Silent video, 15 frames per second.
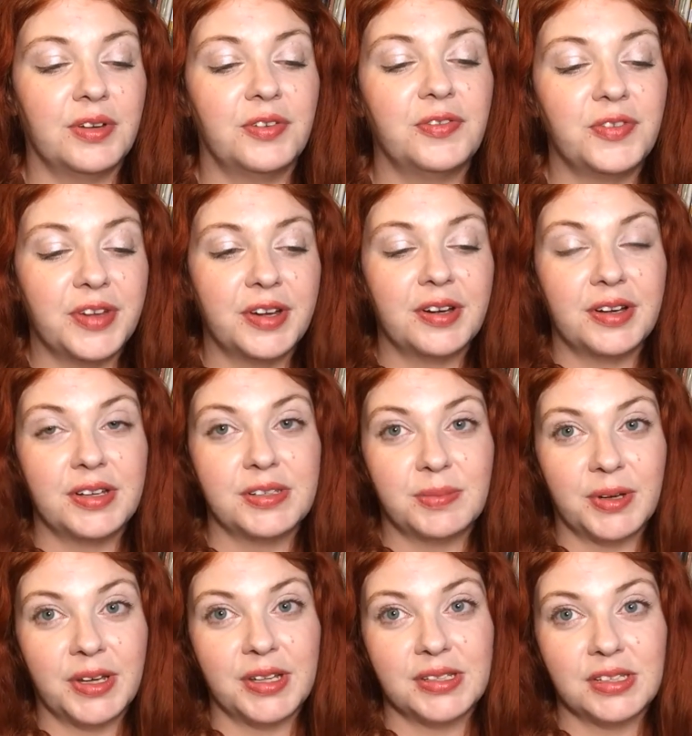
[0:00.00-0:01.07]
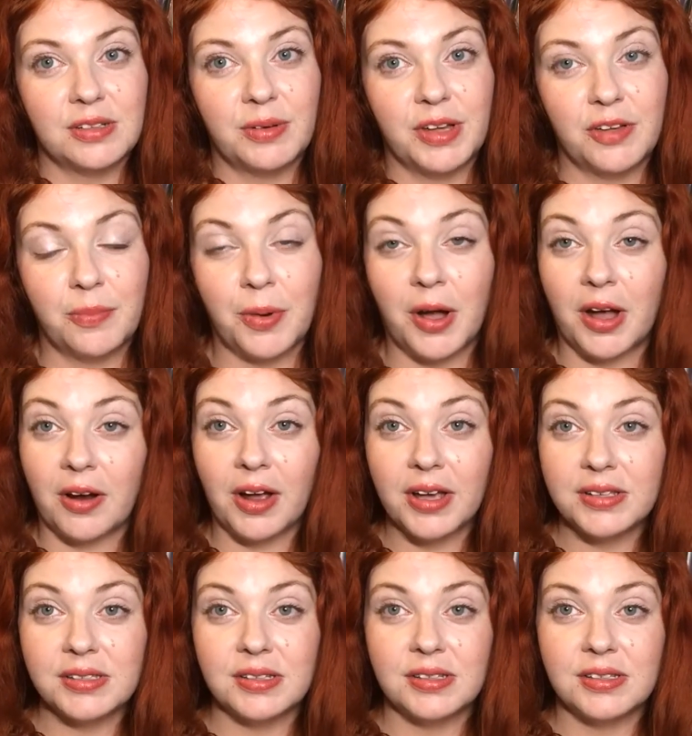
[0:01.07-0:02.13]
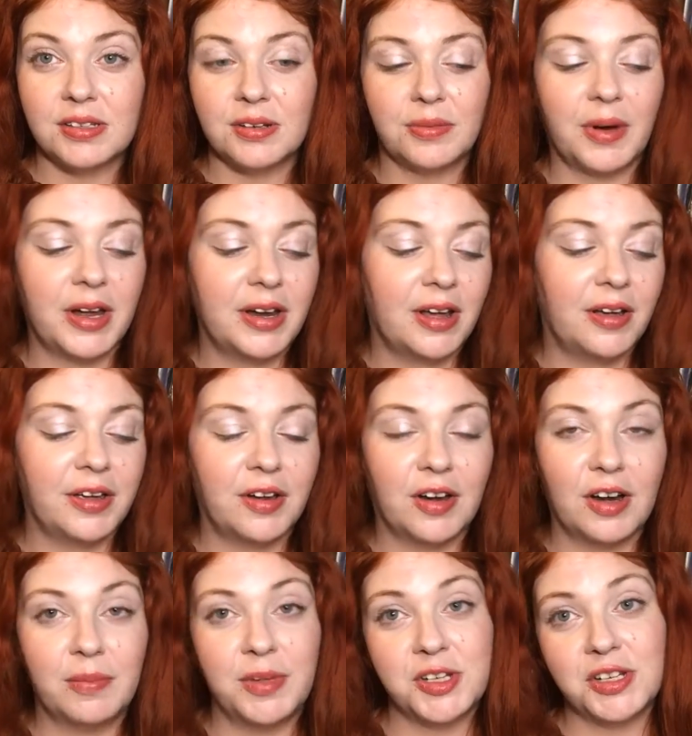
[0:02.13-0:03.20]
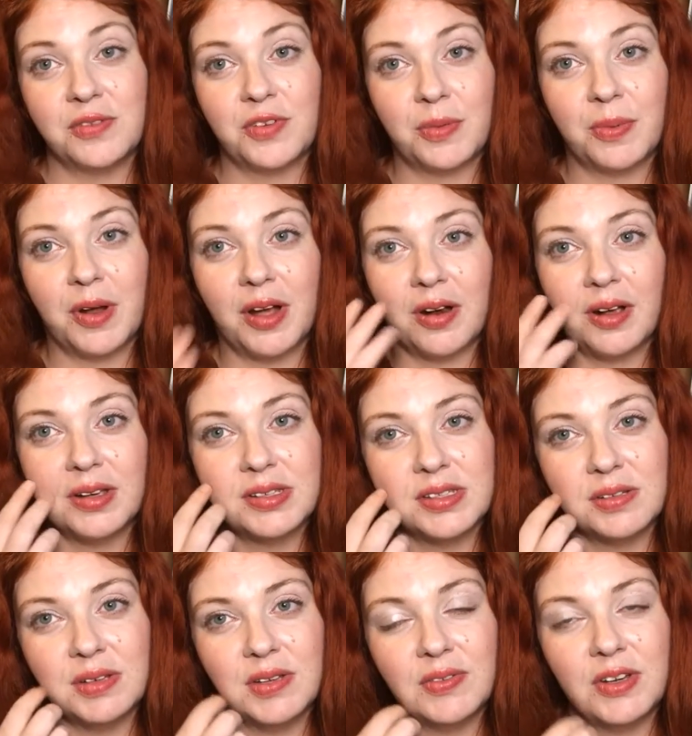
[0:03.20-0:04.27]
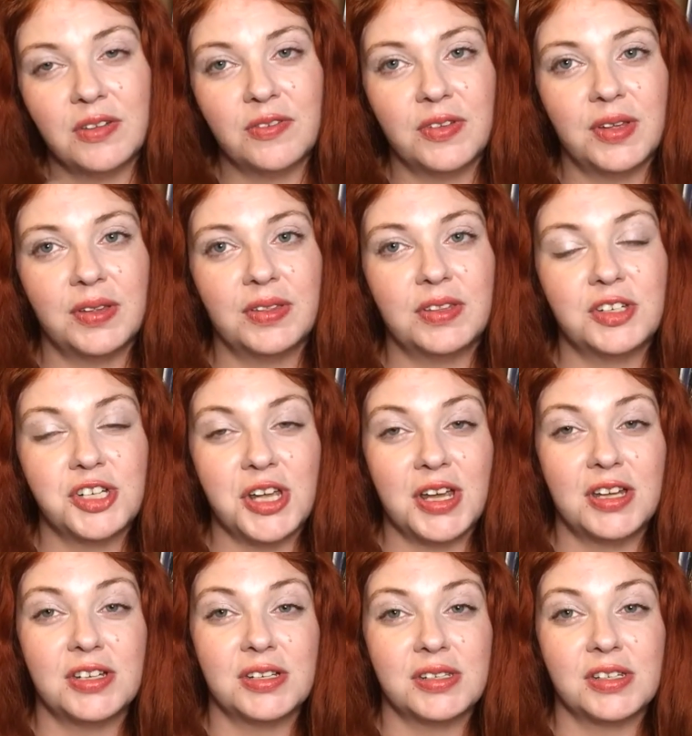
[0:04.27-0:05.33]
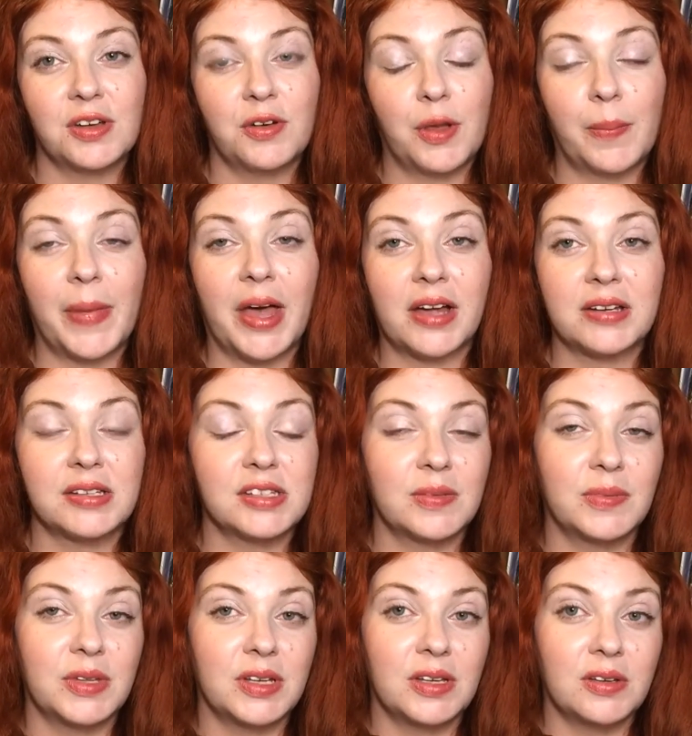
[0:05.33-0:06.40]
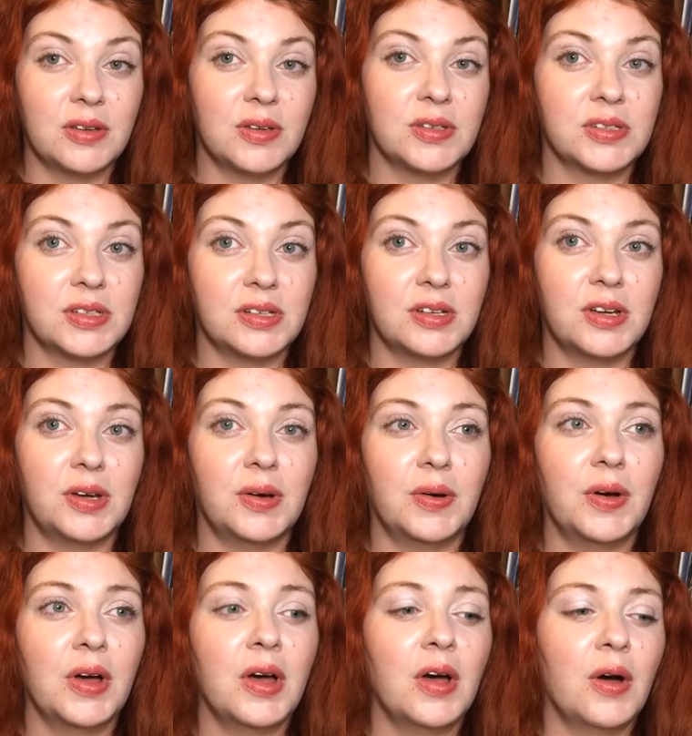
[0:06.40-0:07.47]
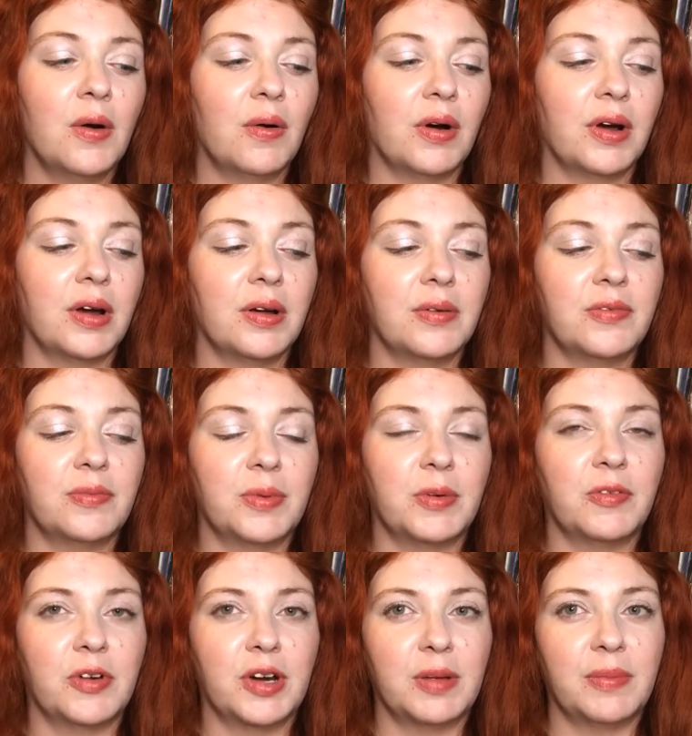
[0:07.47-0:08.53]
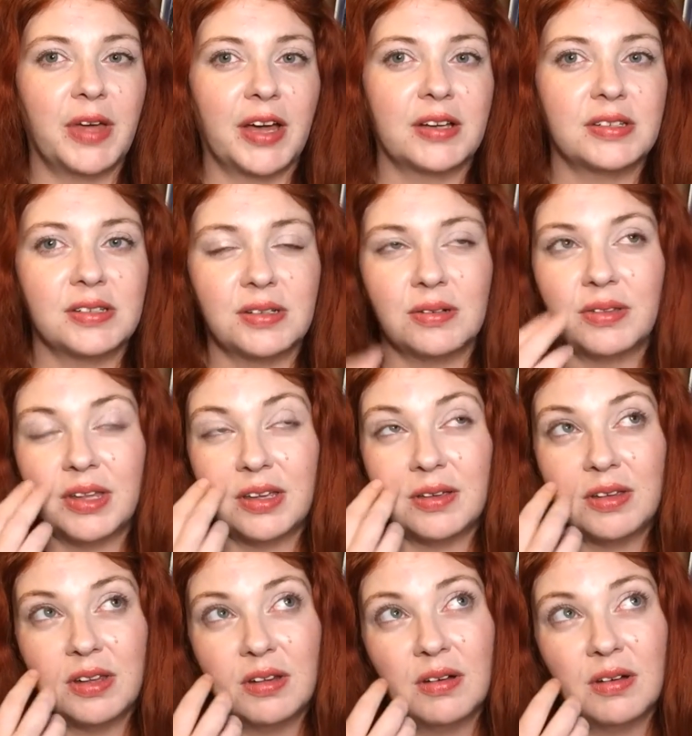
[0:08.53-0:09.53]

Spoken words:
fear is what gets in the way of progress. And so right now you're on a mission for progress. So even if the change is going back to something you used to know, or reverting back to like,